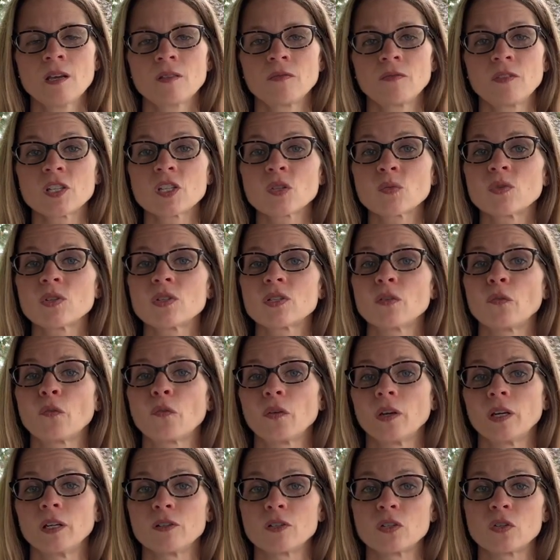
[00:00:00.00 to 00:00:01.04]
This was the
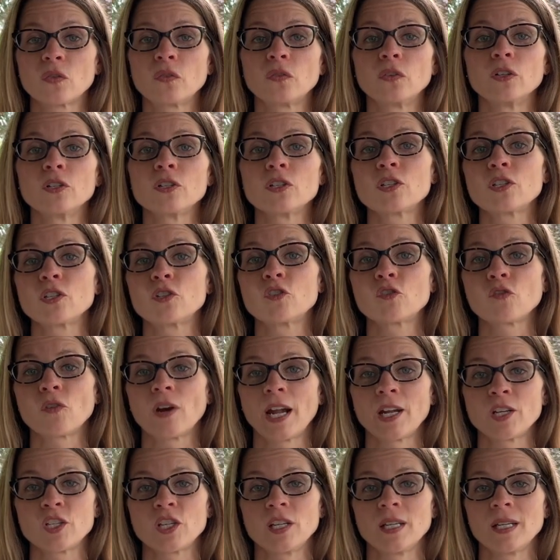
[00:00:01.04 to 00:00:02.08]
fair's first
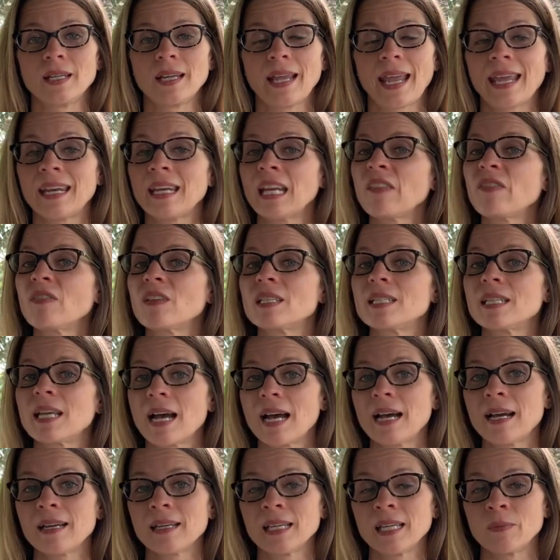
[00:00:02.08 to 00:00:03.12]
tragedy, and at the
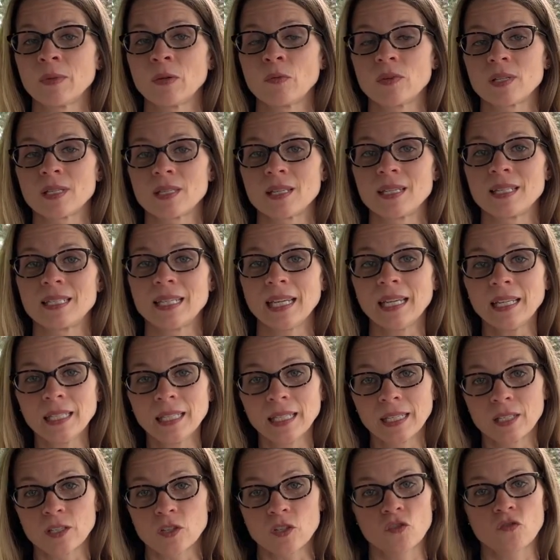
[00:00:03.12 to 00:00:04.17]
time, it was the
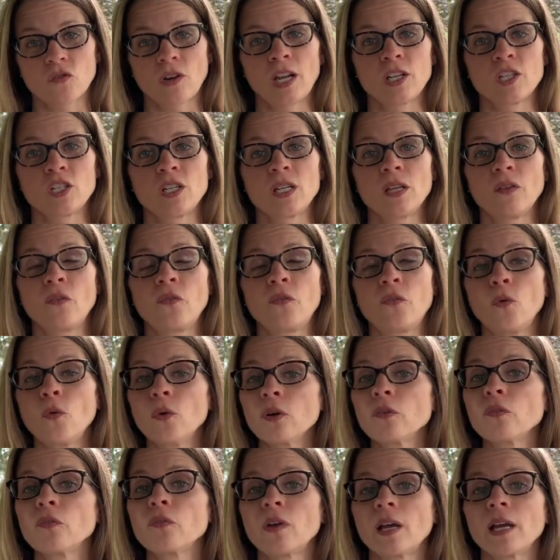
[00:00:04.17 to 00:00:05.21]
deadliest tragedy
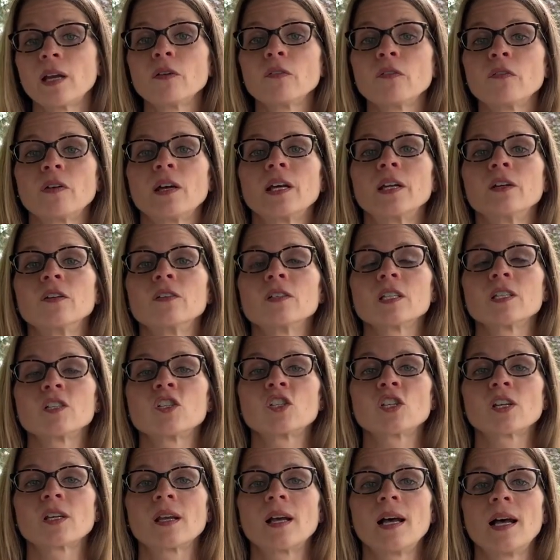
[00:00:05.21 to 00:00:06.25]
for firefighters in
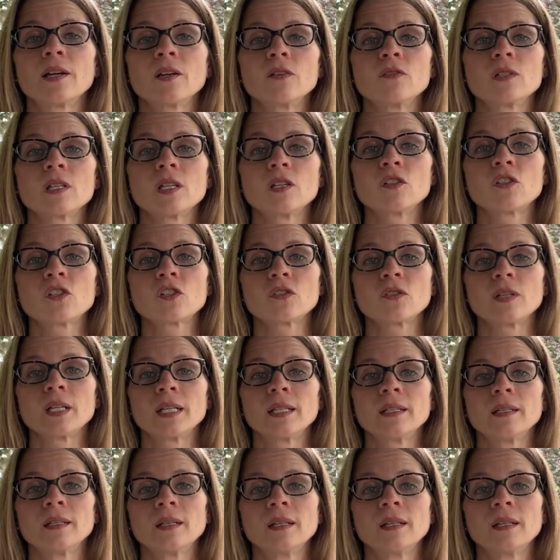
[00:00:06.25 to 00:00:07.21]
Chicago's history.